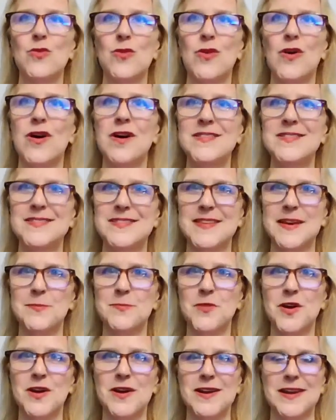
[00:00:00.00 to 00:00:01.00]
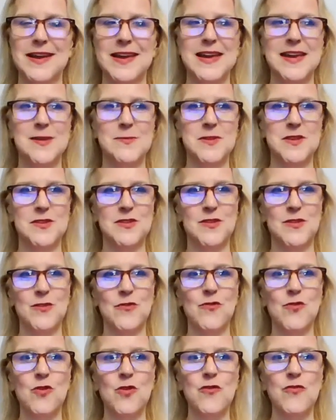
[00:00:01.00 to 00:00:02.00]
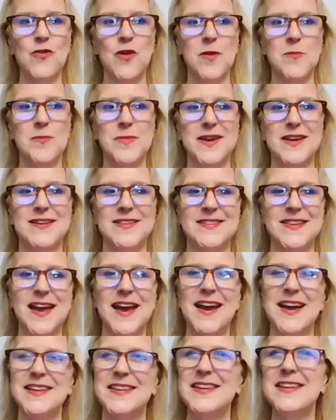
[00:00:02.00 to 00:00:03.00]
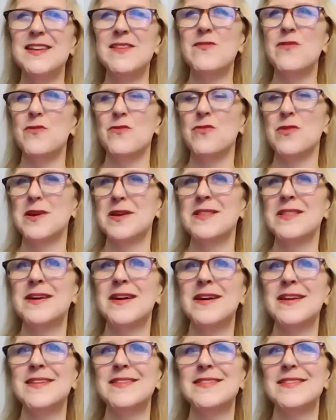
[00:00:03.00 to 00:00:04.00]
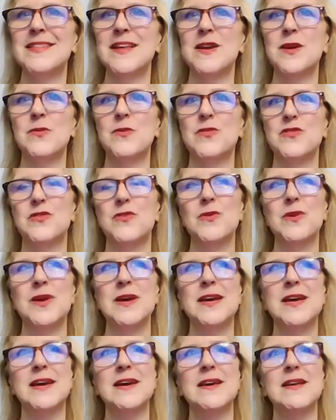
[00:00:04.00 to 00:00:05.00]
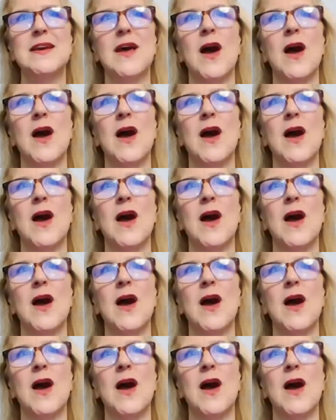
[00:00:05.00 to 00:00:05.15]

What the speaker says: concept kind of came into the forefront because I didn't even realize that I was doing it.